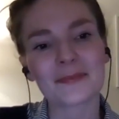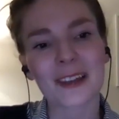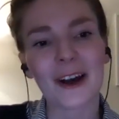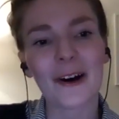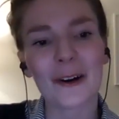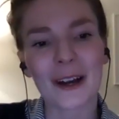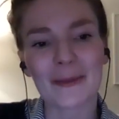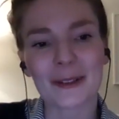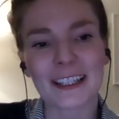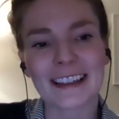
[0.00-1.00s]
Oh,
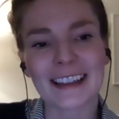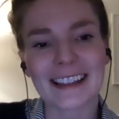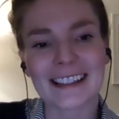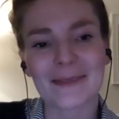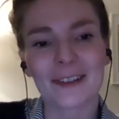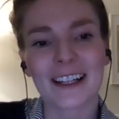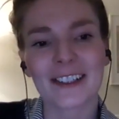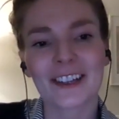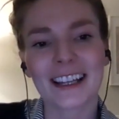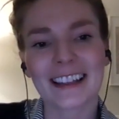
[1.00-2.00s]
Emily, thanks. I'm glad
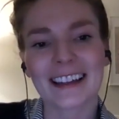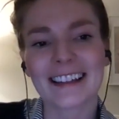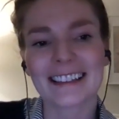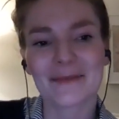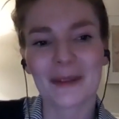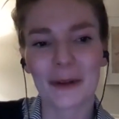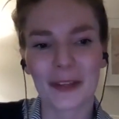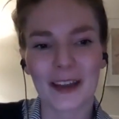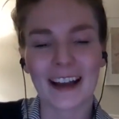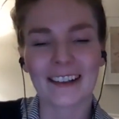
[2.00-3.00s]
you like my
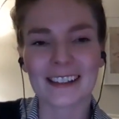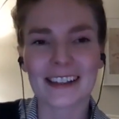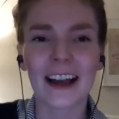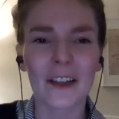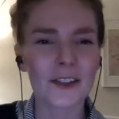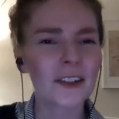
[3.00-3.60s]
what the hell is. Yeah, there's an